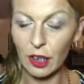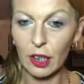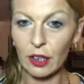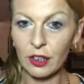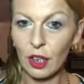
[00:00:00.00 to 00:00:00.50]
the
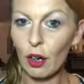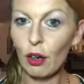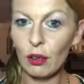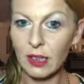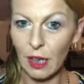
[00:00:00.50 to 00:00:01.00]

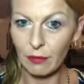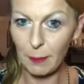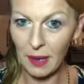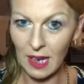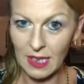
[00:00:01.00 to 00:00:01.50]
cuticles and
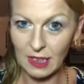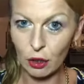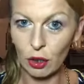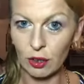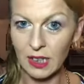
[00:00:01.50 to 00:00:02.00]
repairs the
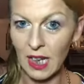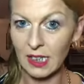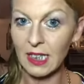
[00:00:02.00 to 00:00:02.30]
cortex,